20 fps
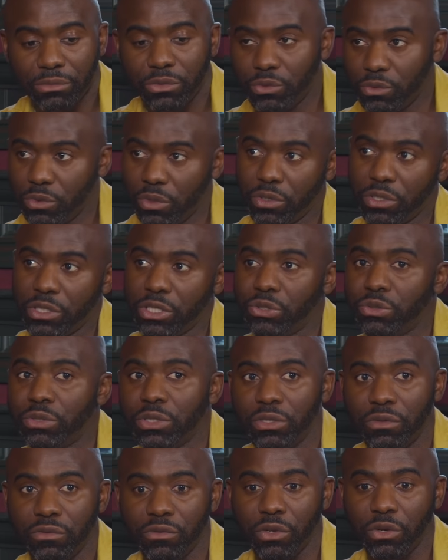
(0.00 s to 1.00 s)
you walk mm. on the street,
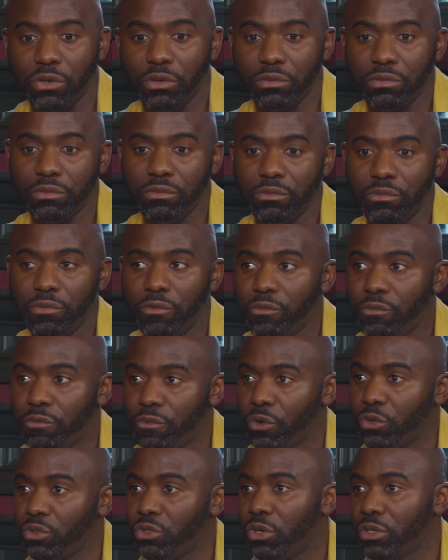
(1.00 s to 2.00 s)
you've got
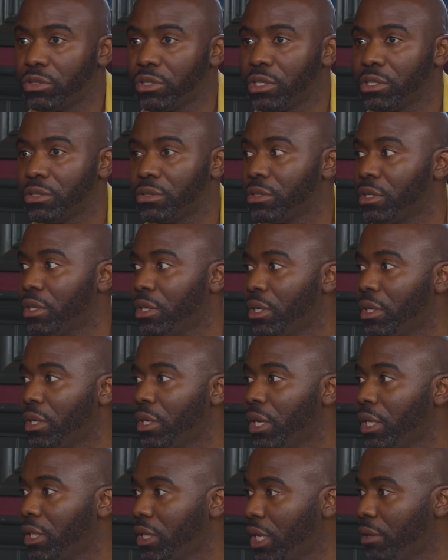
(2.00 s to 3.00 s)
four doctors, mm.
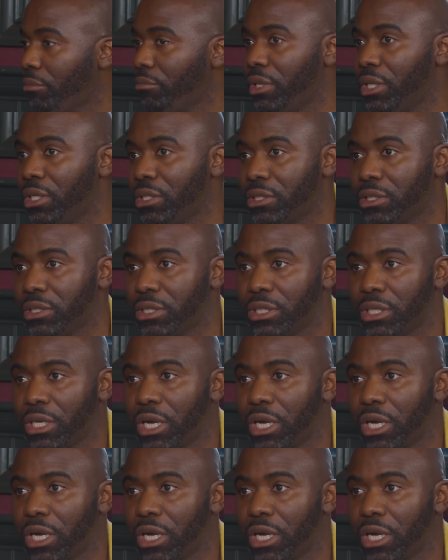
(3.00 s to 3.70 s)
an mm. ambulance and a